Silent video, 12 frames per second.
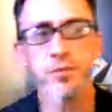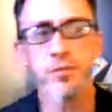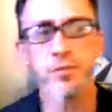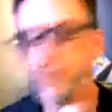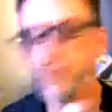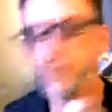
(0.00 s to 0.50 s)

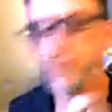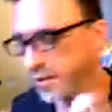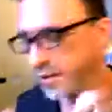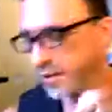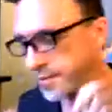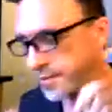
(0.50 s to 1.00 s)
very
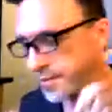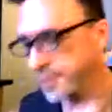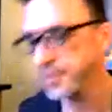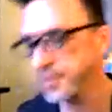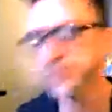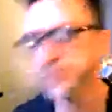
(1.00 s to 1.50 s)
fucking
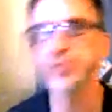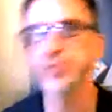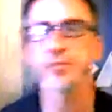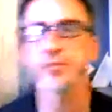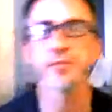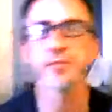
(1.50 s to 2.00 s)
much
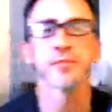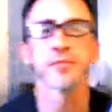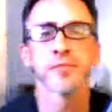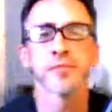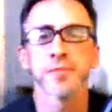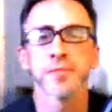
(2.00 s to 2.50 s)

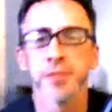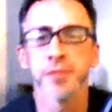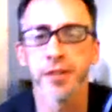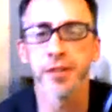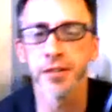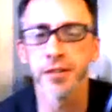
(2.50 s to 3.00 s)

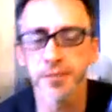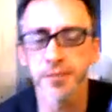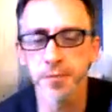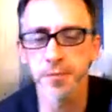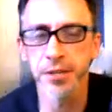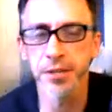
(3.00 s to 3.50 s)
for
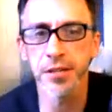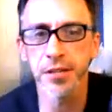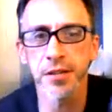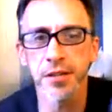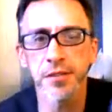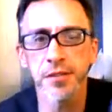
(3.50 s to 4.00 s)
being
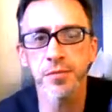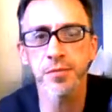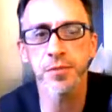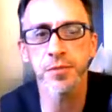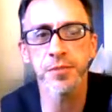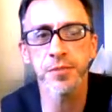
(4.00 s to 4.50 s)
here with
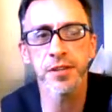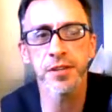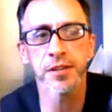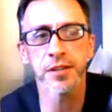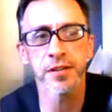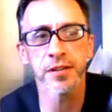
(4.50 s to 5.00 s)
me, and
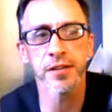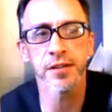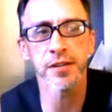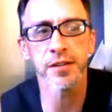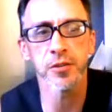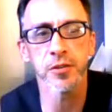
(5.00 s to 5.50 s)
I hope
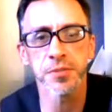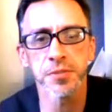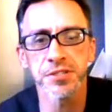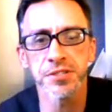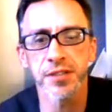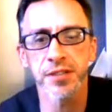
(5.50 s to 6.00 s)
this last
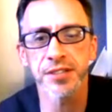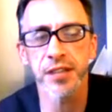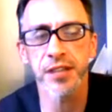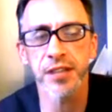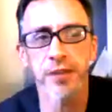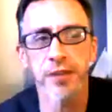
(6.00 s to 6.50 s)
half an
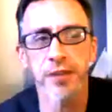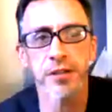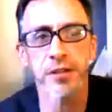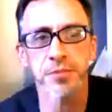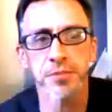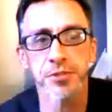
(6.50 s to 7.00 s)
hour hasn't been
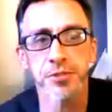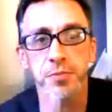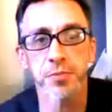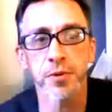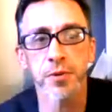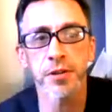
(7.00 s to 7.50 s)
too
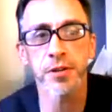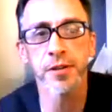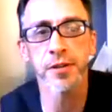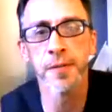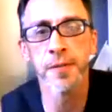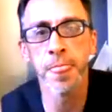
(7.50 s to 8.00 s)
boring
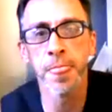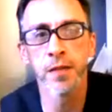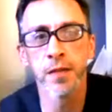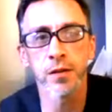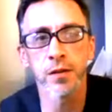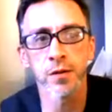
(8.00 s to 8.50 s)

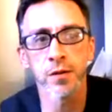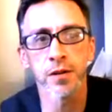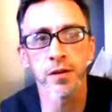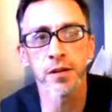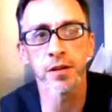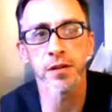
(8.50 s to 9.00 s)

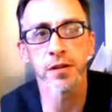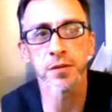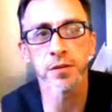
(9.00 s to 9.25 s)
or